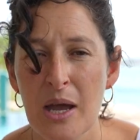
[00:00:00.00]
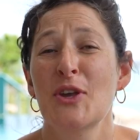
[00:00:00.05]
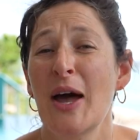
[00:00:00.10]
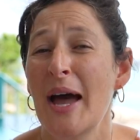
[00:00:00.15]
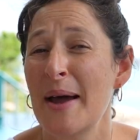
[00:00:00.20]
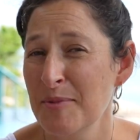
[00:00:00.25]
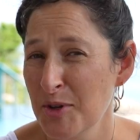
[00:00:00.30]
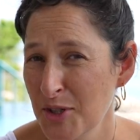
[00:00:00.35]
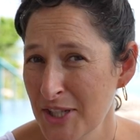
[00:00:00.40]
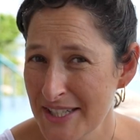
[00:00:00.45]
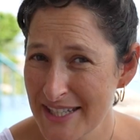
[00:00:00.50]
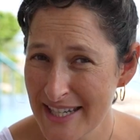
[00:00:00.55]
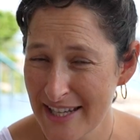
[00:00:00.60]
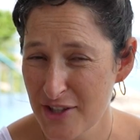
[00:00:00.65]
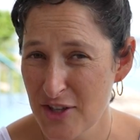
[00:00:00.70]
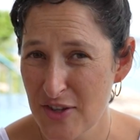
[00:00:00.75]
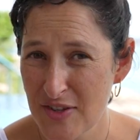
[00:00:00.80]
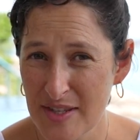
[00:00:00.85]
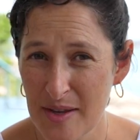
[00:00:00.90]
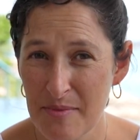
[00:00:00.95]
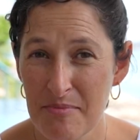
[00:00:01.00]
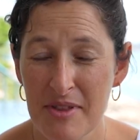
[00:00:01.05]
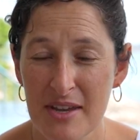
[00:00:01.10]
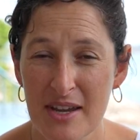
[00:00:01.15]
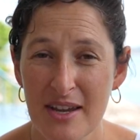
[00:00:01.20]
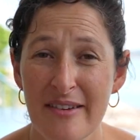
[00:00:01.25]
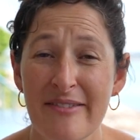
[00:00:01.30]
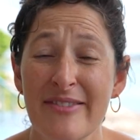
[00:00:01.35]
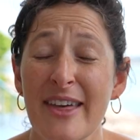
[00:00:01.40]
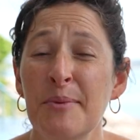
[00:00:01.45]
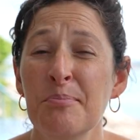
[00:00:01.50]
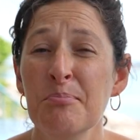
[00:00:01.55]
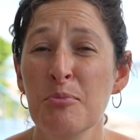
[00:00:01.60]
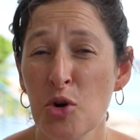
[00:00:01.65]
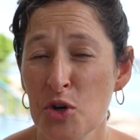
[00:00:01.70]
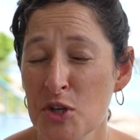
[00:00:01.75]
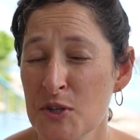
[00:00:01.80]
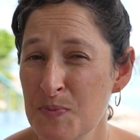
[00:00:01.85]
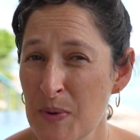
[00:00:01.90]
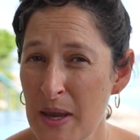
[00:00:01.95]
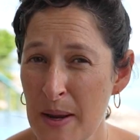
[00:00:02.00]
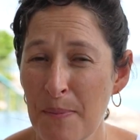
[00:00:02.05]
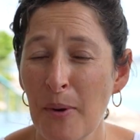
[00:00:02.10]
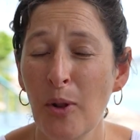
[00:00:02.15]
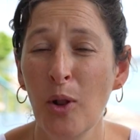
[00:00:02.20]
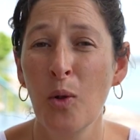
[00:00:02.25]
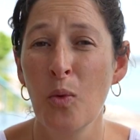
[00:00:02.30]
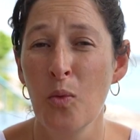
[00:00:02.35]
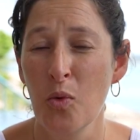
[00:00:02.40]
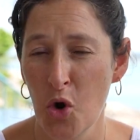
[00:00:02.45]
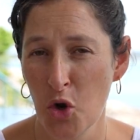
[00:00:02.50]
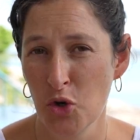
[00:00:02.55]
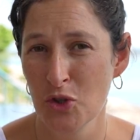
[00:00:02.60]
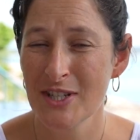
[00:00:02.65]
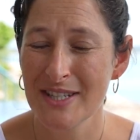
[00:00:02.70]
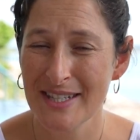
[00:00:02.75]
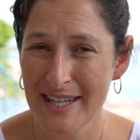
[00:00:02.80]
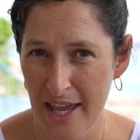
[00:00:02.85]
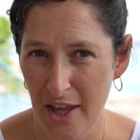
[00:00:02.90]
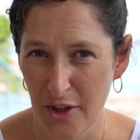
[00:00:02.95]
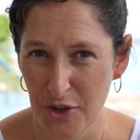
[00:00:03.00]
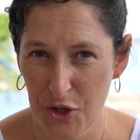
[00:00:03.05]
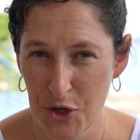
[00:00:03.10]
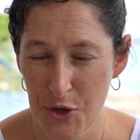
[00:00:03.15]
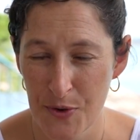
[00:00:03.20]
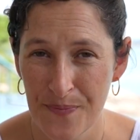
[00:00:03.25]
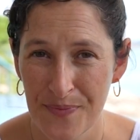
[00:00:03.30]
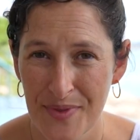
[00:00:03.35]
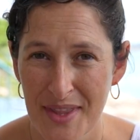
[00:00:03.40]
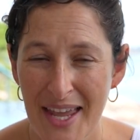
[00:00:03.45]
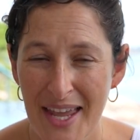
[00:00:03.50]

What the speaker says: So I'm going to tell you something that most people won't tell you,